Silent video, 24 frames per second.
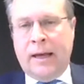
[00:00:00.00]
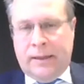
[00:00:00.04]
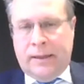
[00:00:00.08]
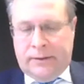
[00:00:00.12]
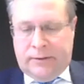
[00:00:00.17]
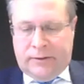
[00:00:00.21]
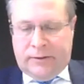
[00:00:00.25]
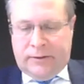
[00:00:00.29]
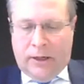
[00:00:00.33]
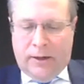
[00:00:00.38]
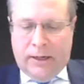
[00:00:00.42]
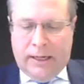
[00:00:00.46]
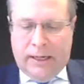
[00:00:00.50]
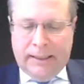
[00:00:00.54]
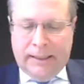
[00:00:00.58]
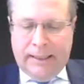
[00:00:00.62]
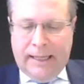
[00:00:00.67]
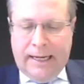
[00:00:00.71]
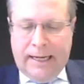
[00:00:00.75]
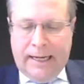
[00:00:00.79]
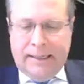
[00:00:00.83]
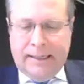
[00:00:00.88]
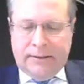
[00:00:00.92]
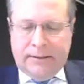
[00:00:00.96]
So
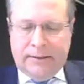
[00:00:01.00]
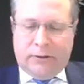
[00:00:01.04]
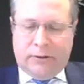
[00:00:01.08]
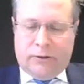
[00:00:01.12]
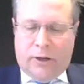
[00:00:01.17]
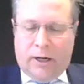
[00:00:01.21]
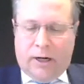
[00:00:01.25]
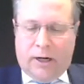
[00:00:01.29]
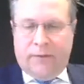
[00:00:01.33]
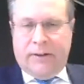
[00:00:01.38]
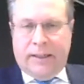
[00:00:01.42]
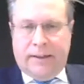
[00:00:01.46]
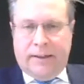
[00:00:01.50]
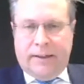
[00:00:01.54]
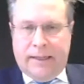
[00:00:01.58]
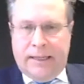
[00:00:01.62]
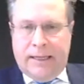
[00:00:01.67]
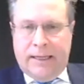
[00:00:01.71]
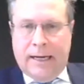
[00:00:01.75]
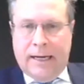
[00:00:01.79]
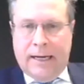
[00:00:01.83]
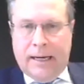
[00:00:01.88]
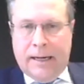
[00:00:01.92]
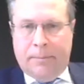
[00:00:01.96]
Alana's driving
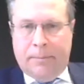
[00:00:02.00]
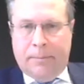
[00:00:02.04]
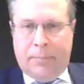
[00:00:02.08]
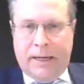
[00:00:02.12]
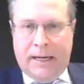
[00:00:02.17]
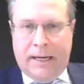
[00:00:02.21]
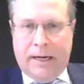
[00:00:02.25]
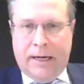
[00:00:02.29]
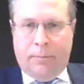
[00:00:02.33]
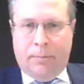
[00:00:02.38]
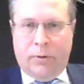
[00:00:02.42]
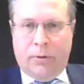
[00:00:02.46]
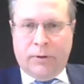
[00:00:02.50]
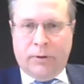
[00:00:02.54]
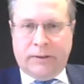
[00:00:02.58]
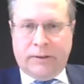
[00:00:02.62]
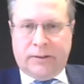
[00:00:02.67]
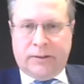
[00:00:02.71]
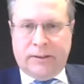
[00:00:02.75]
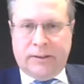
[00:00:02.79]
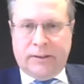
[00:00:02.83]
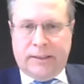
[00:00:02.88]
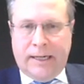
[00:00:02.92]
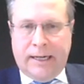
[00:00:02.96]
the PowerPoint
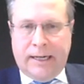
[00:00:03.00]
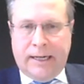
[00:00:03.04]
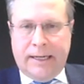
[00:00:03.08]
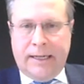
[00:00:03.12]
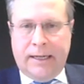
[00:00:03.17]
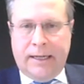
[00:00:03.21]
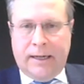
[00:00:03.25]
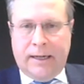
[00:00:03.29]
today.